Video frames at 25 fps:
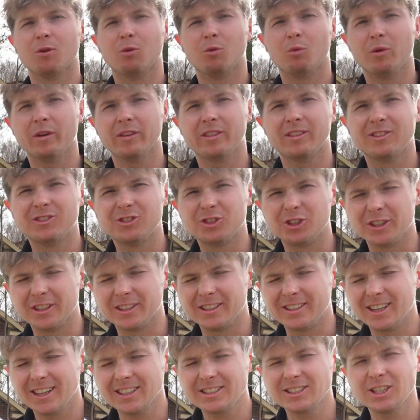With
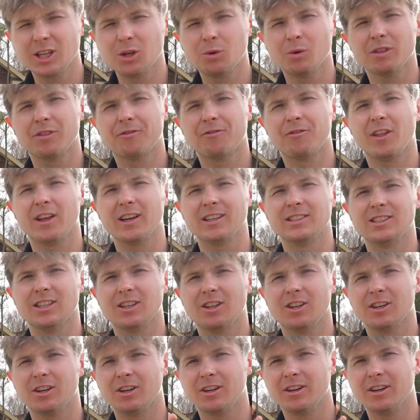Flexzilla,